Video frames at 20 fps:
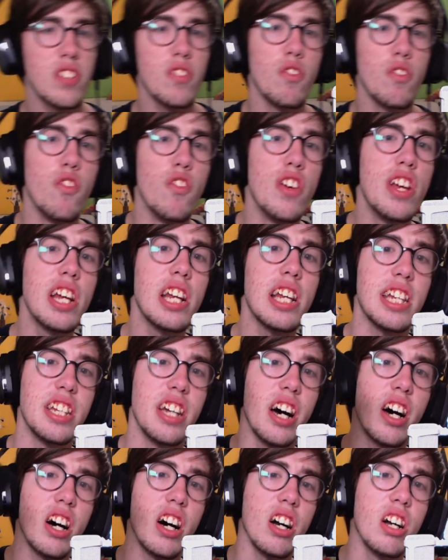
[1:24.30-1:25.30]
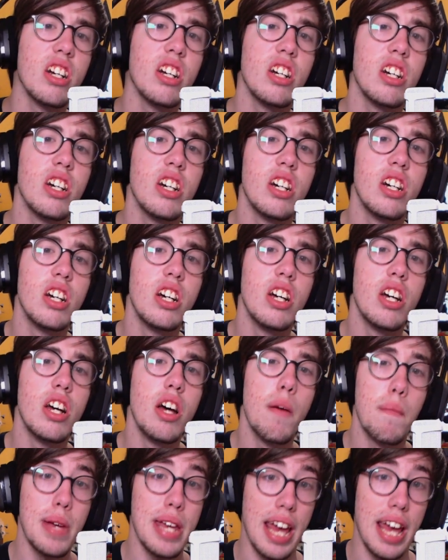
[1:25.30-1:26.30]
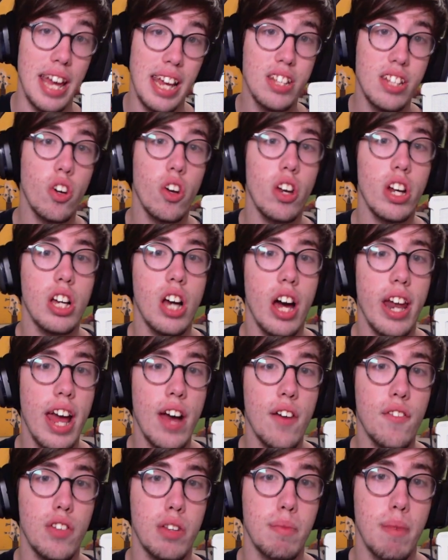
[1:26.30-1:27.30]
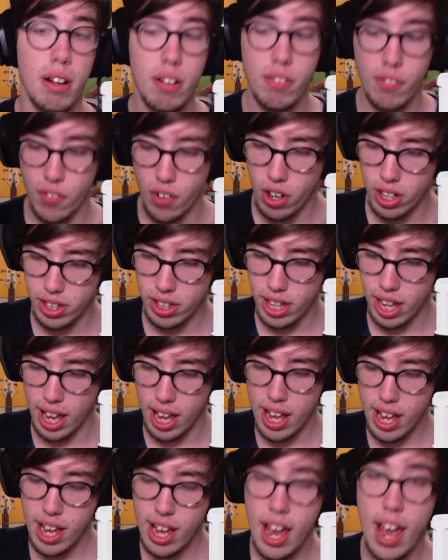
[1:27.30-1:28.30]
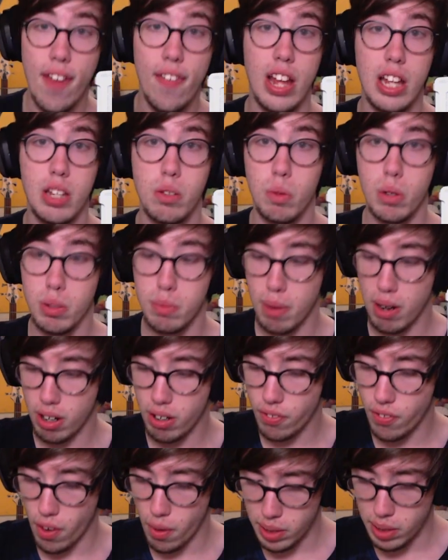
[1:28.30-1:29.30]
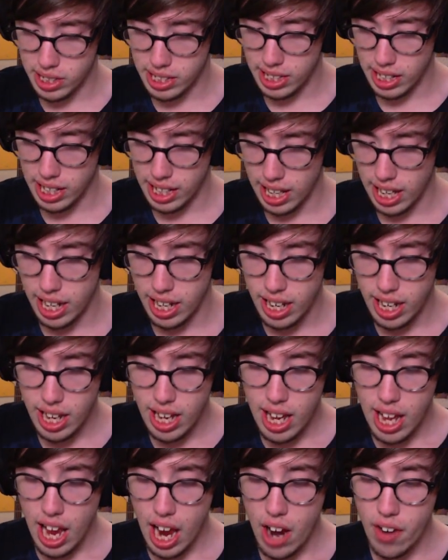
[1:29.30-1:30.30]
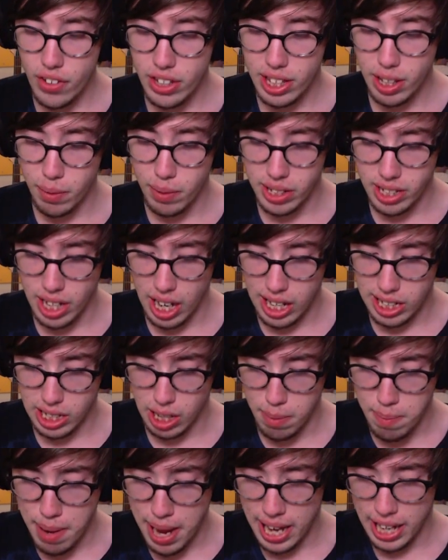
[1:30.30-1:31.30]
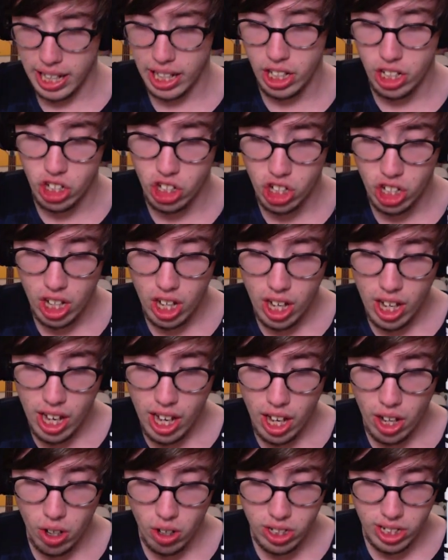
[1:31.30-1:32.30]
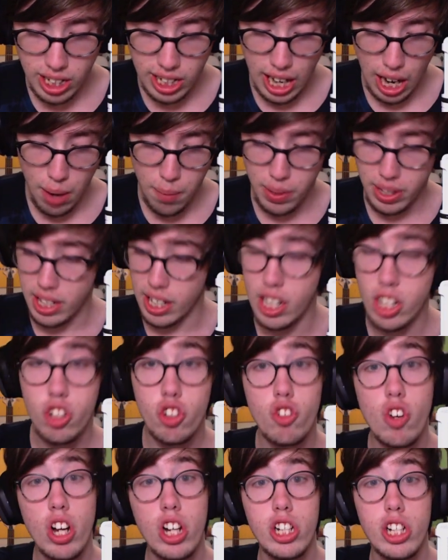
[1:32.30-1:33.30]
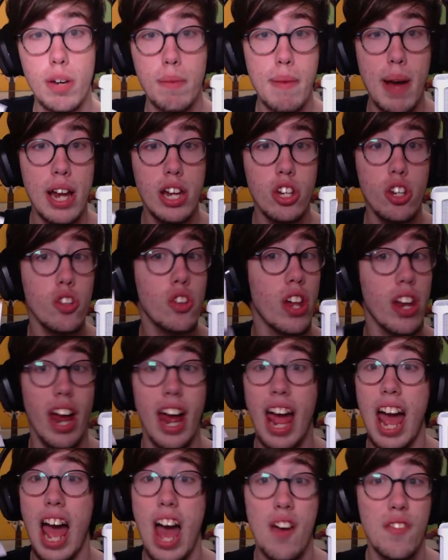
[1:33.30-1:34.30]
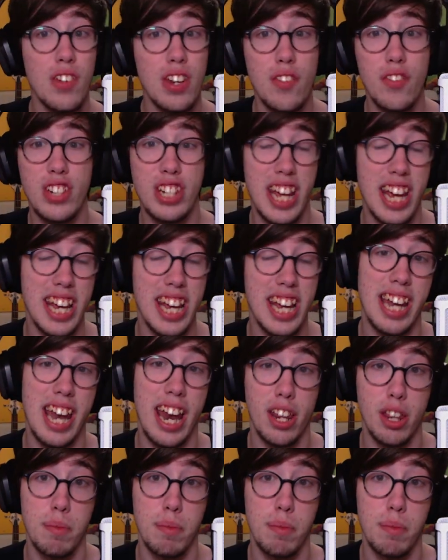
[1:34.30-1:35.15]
really dark. But yeah, it's got a cutout for the microphone in there, and that's what the microphone was sitting in. Everything was nicely packaged. It also came with an instruction manual that I haven't even taken out of the